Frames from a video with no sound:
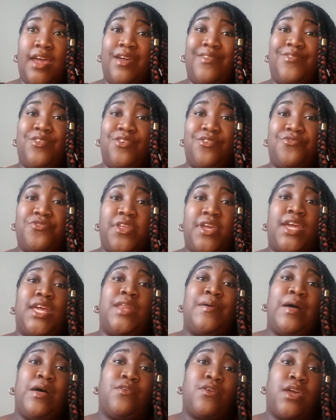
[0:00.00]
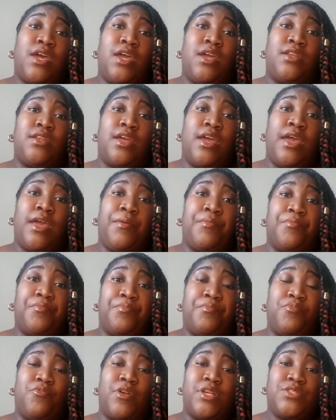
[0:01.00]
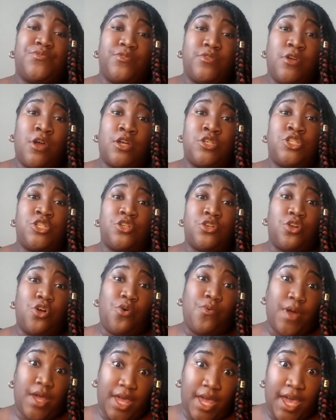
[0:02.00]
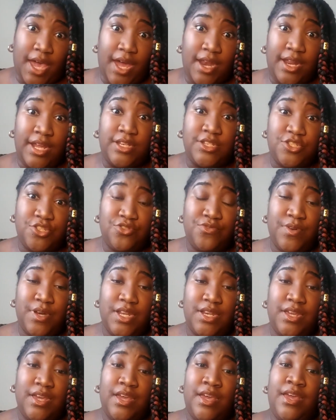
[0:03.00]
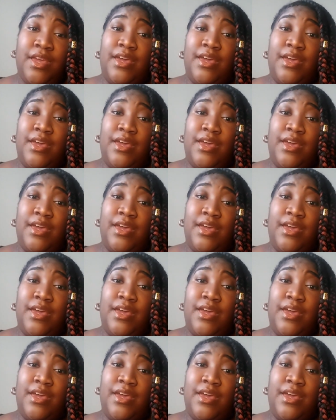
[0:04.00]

If you're thinking about getting a breast reduction, go ahead and do it.